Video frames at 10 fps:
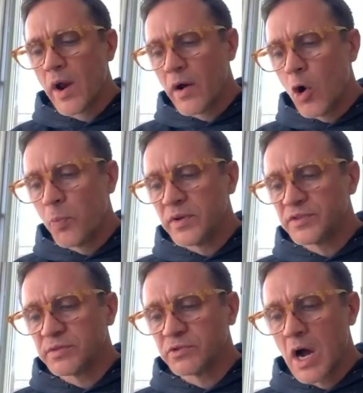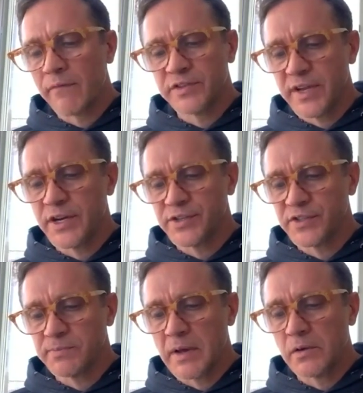to open some
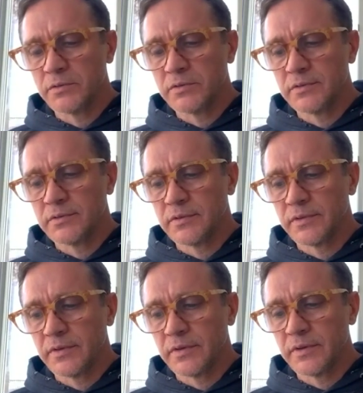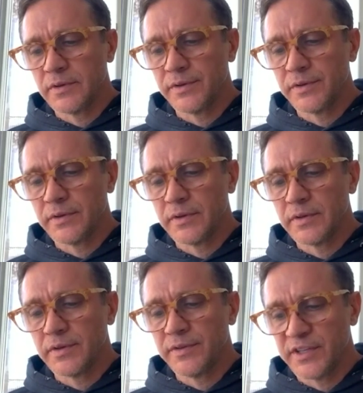conversations about
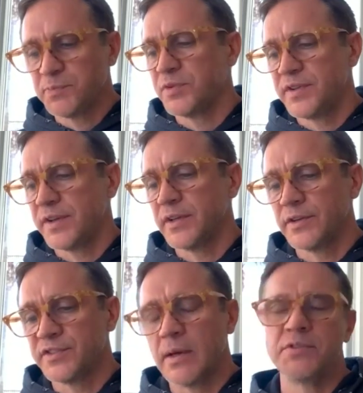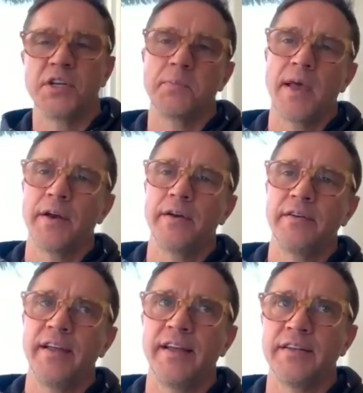this particular subject
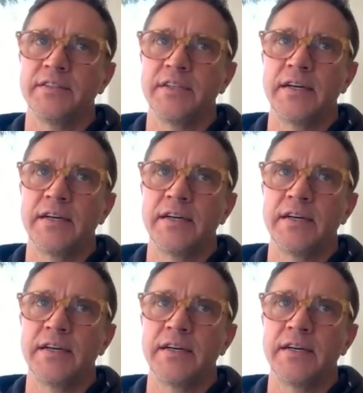matter, and